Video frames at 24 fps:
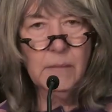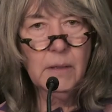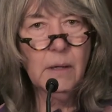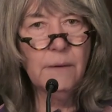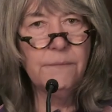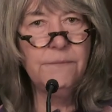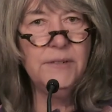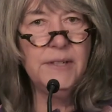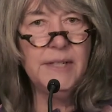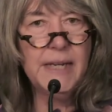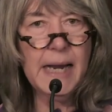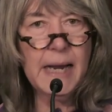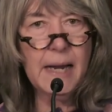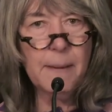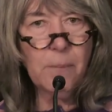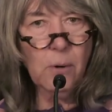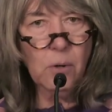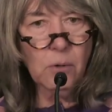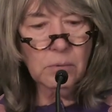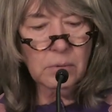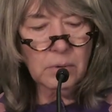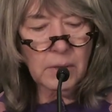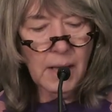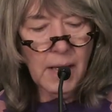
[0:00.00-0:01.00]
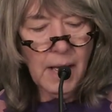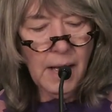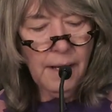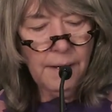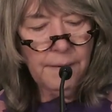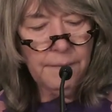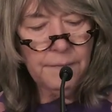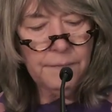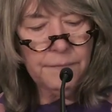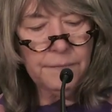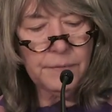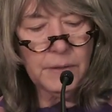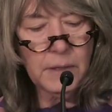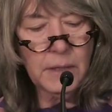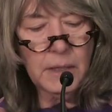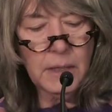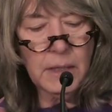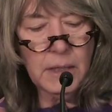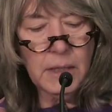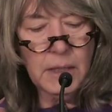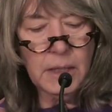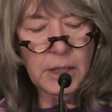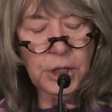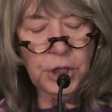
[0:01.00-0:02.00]
of neighbor love,
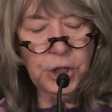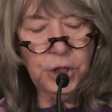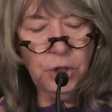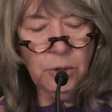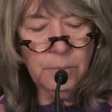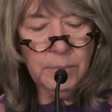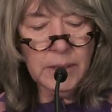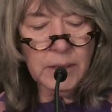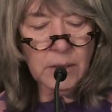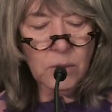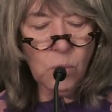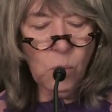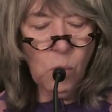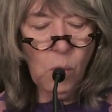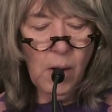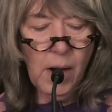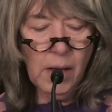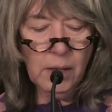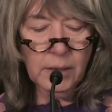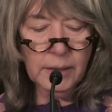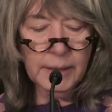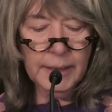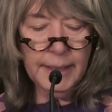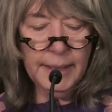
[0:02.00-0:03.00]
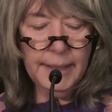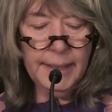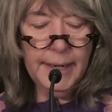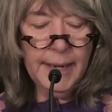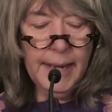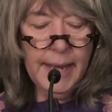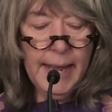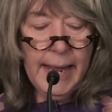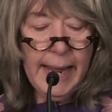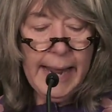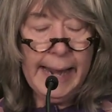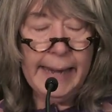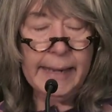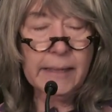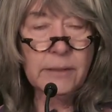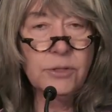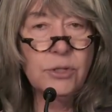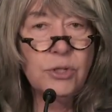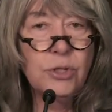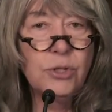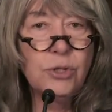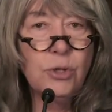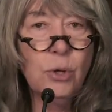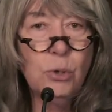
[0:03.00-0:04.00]
human equality,
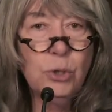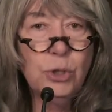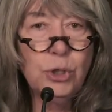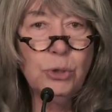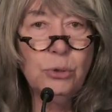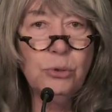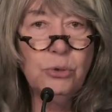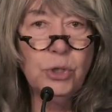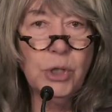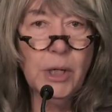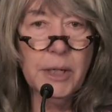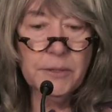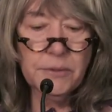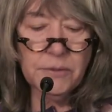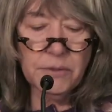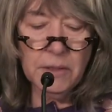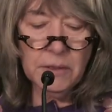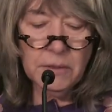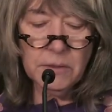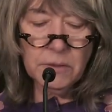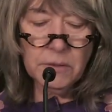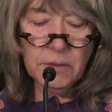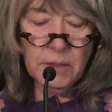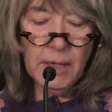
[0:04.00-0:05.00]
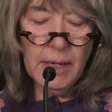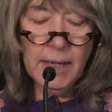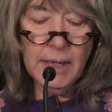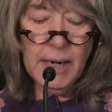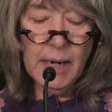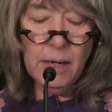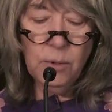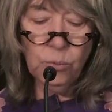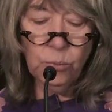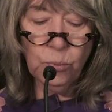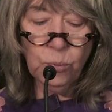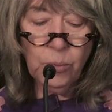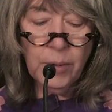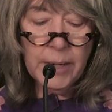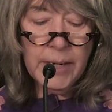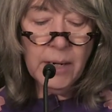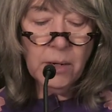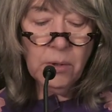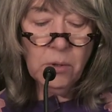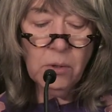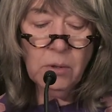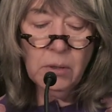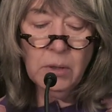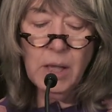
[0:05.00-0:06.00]
and social justice in a
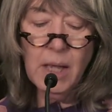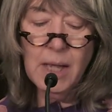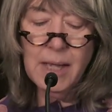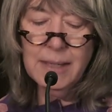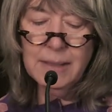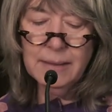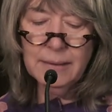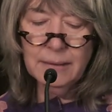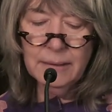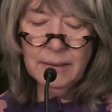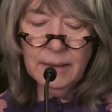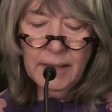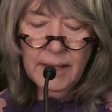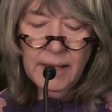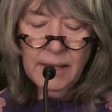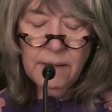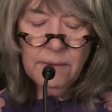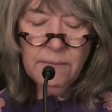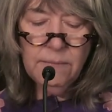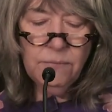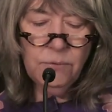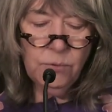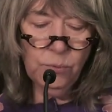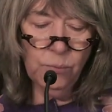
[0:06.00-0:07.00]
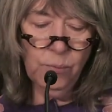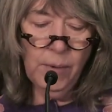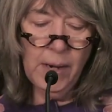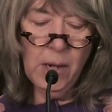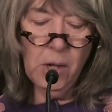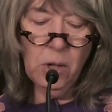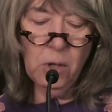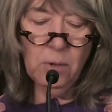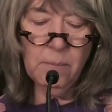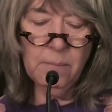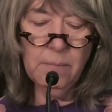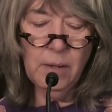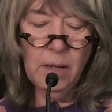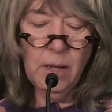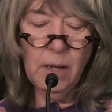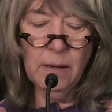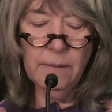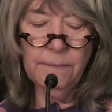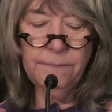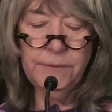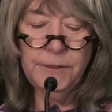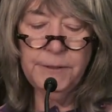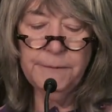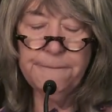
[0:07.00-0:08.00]
real lived realm
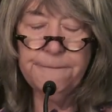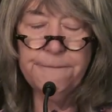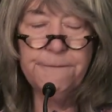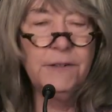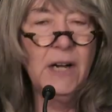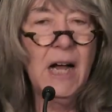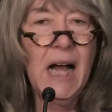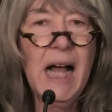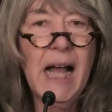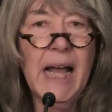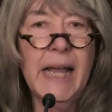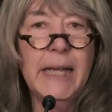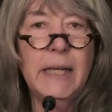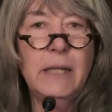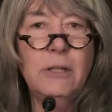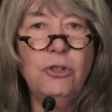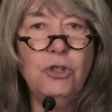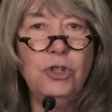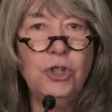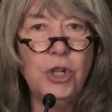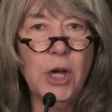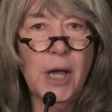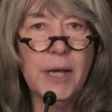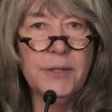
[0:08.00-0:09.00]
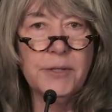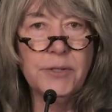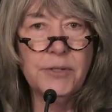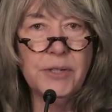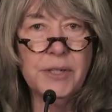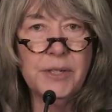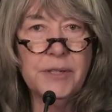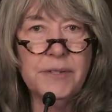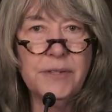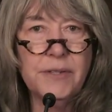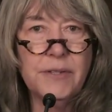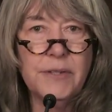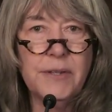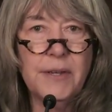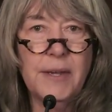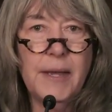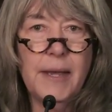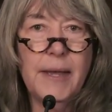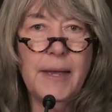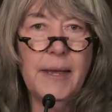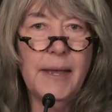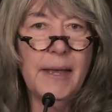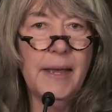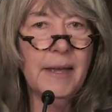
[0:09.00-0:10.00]
of divine justice
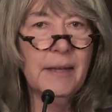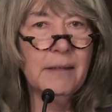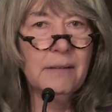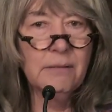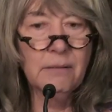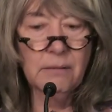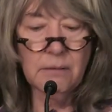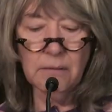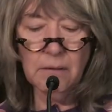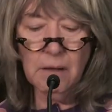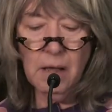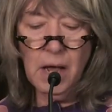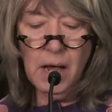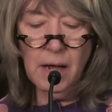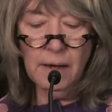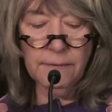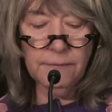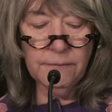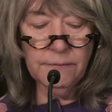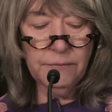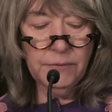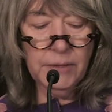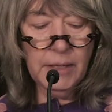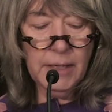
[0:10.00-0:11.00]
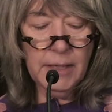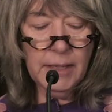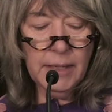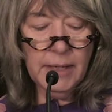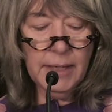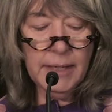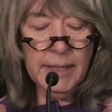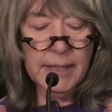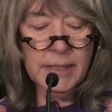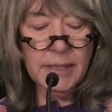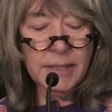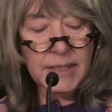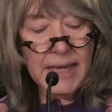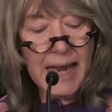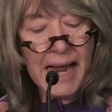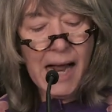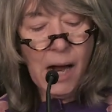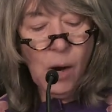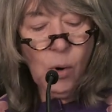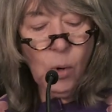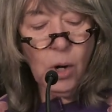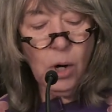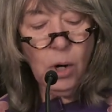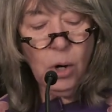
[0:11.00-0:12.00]
and love is
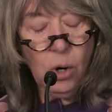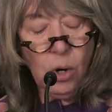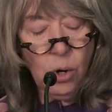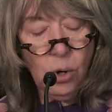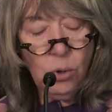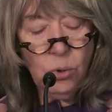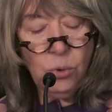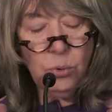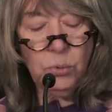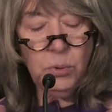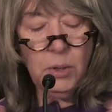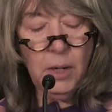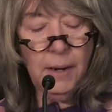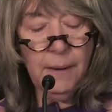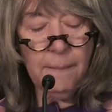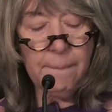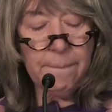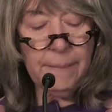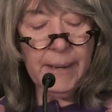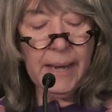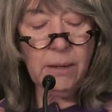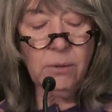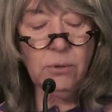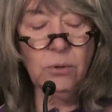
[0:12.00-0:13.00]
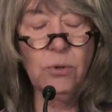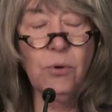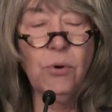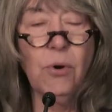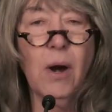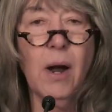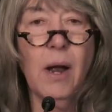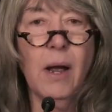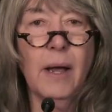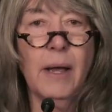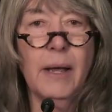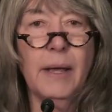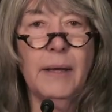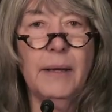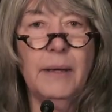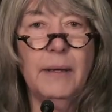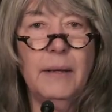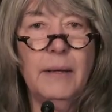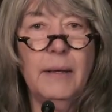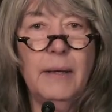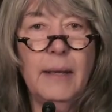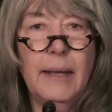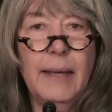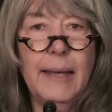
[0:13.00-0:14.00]
our own battle cry
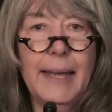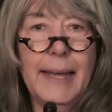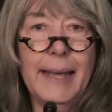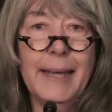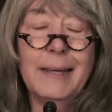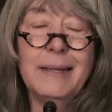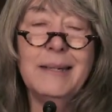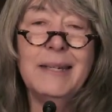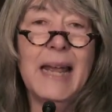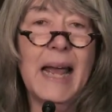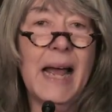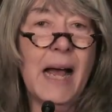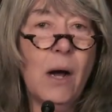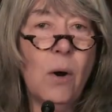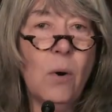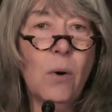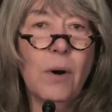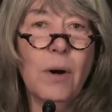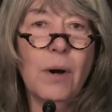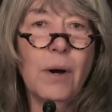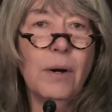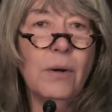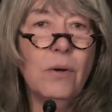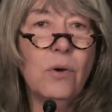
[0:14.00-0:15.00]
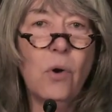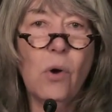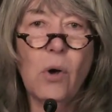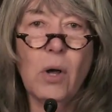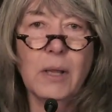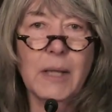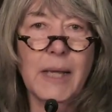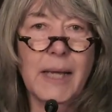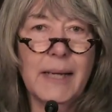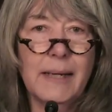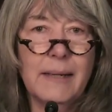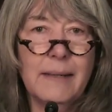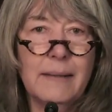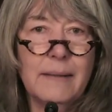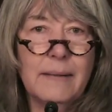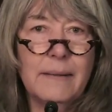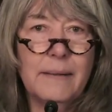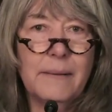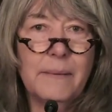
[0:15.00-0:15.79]
and our calling.